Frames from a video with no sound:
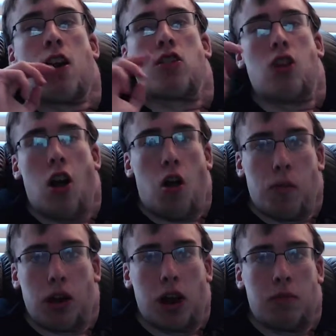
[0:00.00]
No,
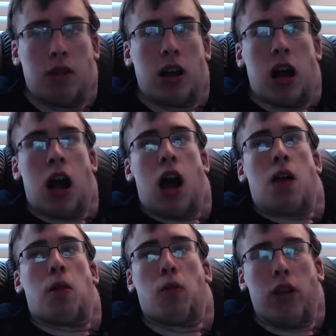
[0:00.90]
but um,
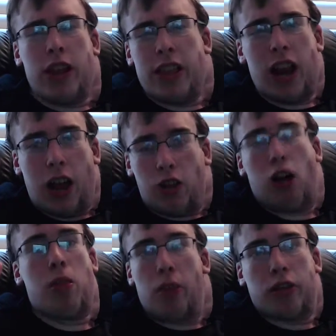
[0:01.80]
the reason I
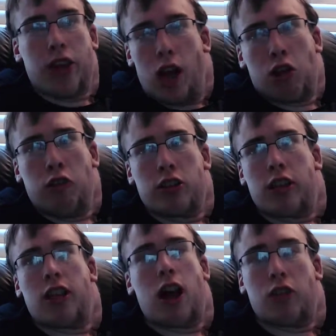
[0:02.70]
love the Stalker
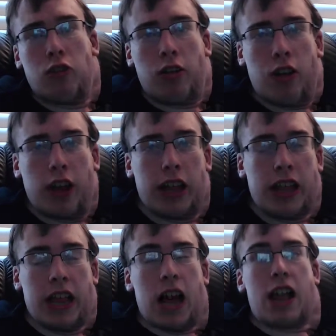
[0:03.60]
vs. Stalker fight
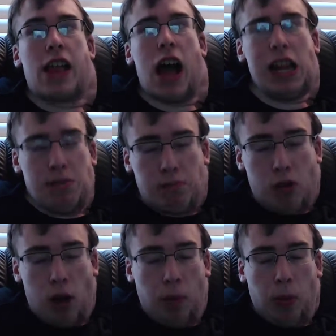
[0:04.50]
is that is
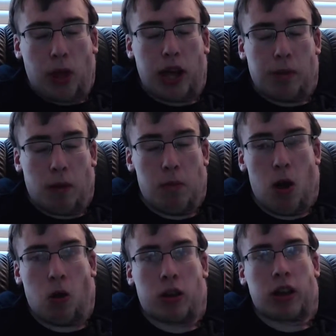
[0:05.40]
probably the
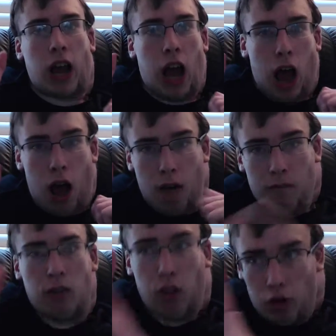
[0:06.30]
most
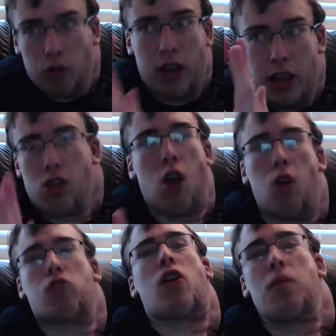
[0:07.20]
convoluted
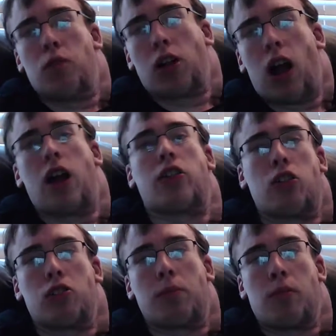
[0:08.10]
Naruto ever got in
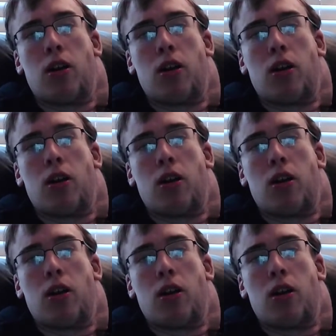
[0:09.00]
terms of